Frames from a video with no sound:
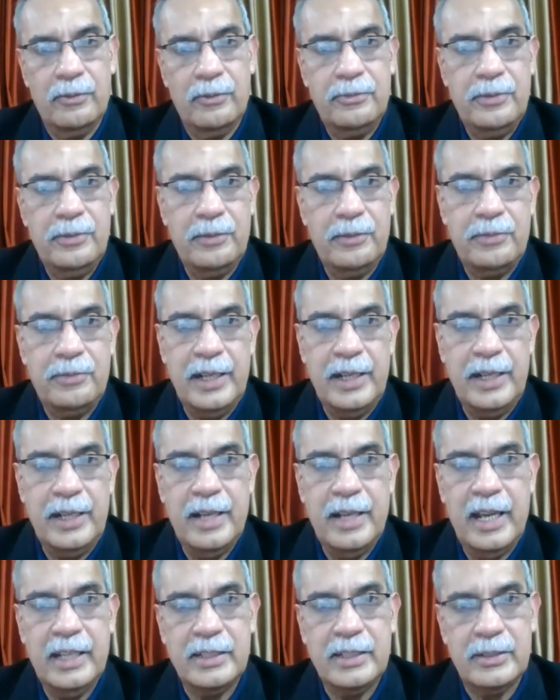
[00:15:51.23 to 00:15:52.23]

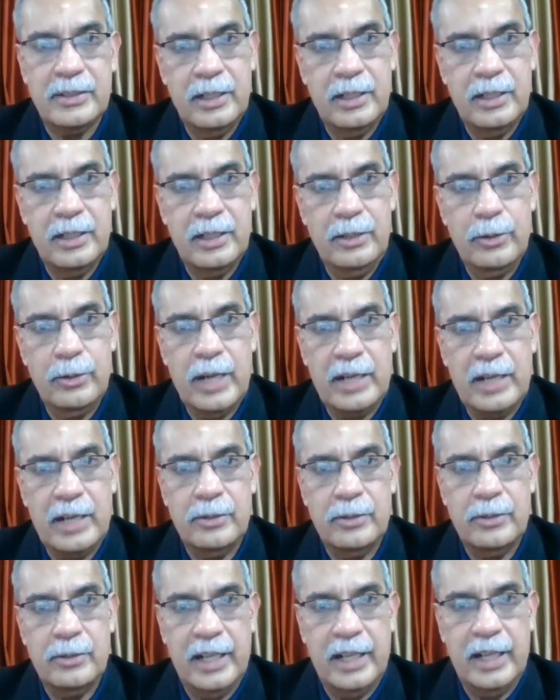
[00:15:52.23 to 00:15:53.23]
15 days till you
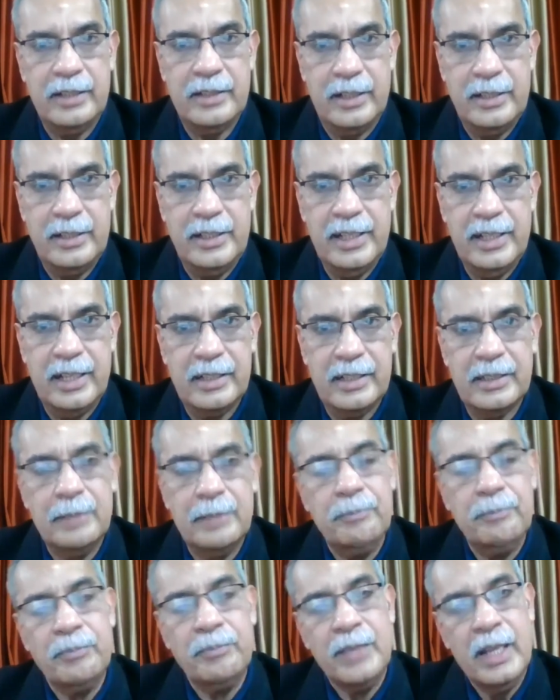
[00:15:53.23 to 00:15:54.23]
get to day 30,
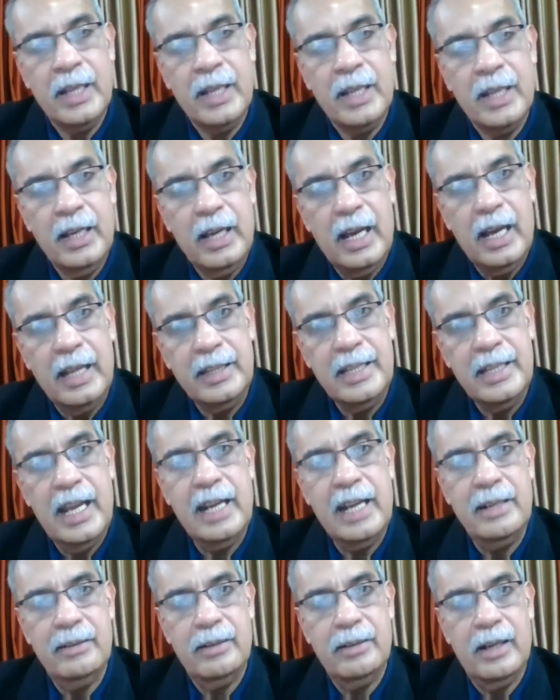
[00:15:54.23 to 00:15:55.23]
and
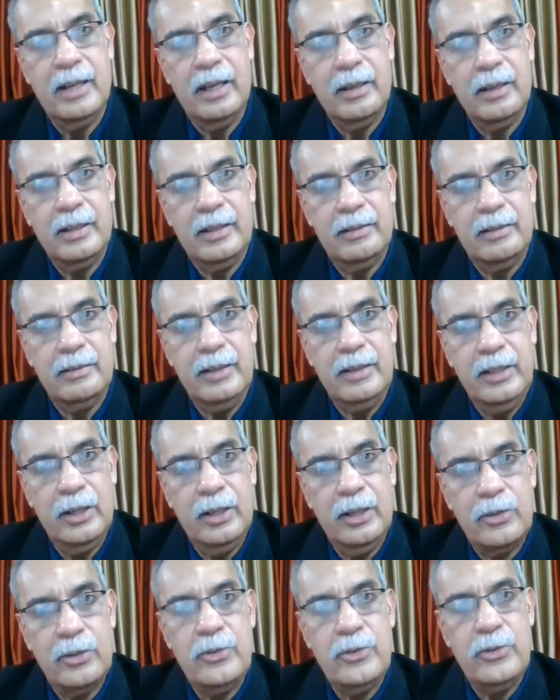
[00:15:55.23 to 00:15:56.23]
then
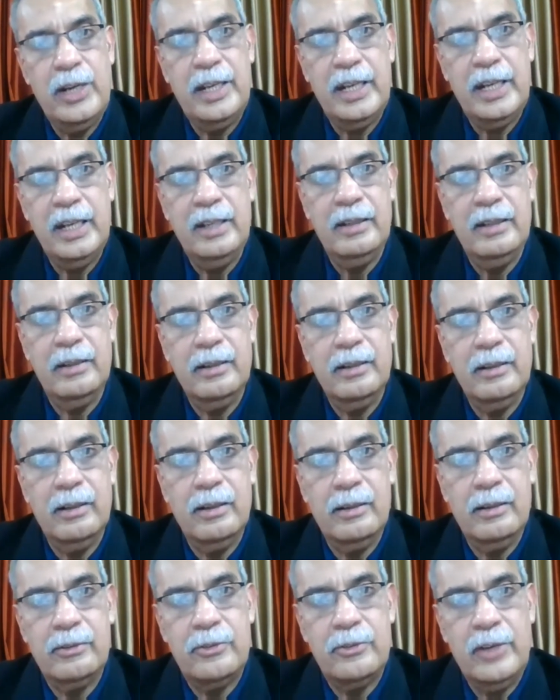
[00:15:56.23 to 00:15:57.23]
treating
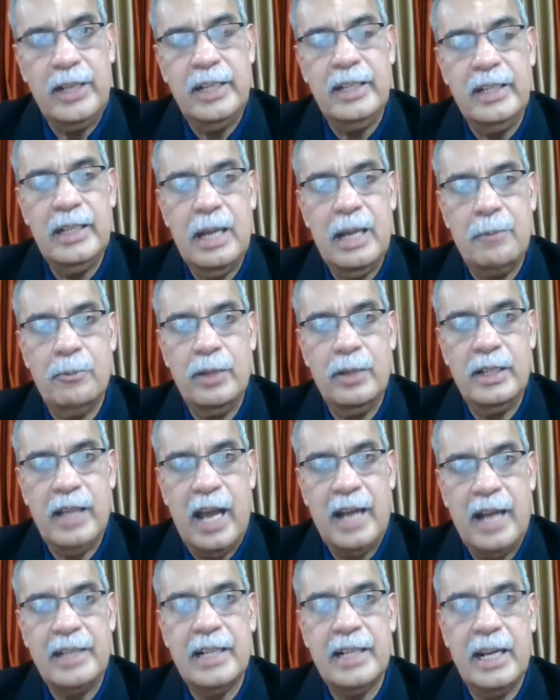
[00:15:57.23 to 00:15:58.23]
them with
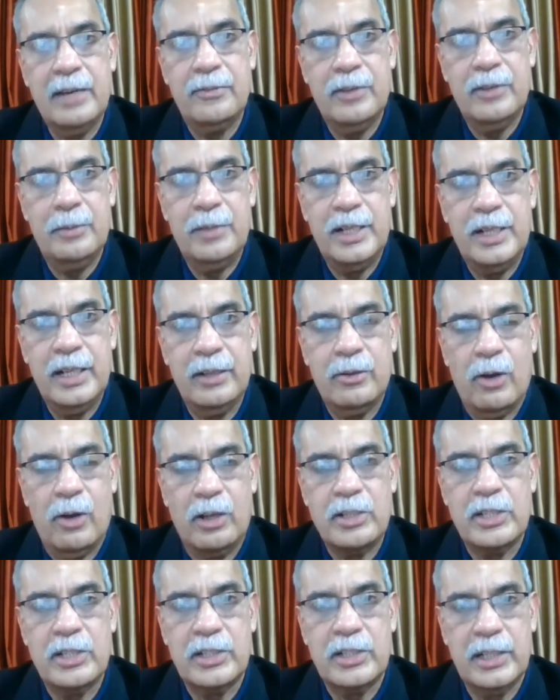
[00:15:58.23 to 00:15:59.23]
anti-inflammatory
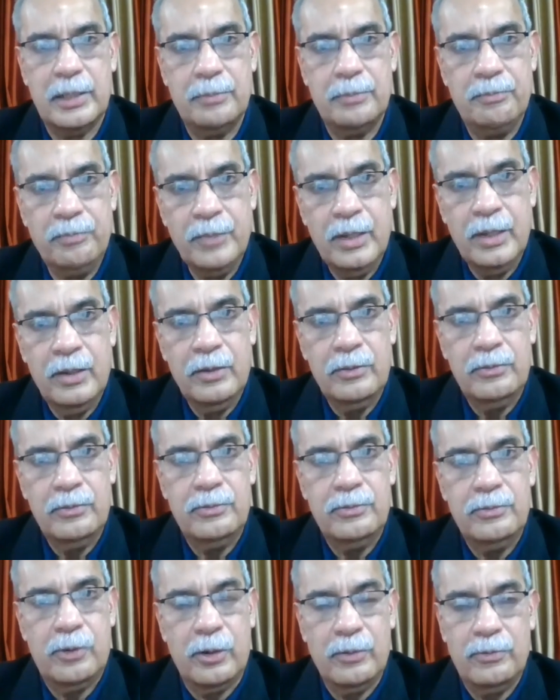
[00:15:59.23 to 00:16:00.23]
colchicine for
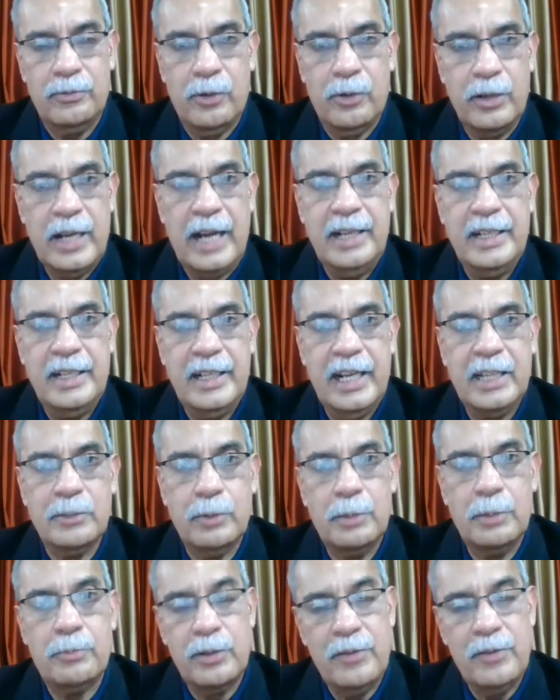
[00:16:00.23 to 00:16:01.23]
90 days will
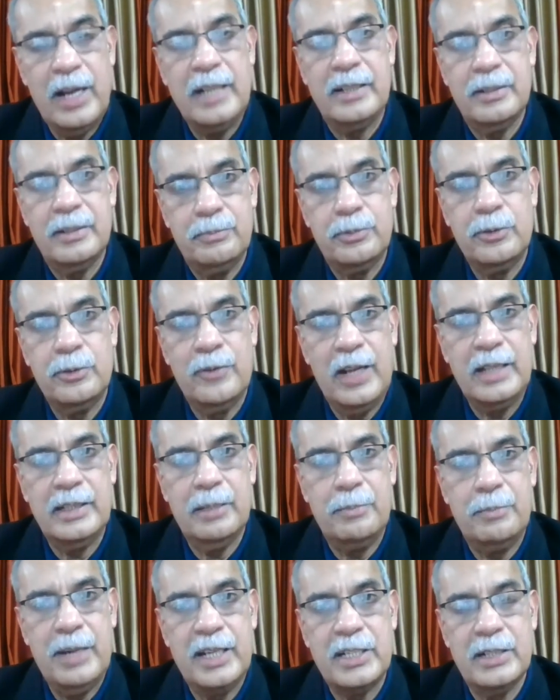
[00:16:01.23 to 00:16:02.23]
prevent the
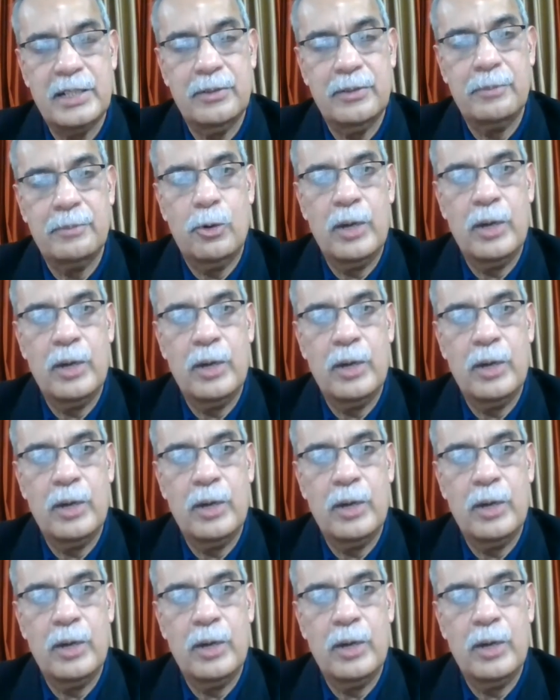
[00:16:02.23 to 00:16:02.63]
patient from going into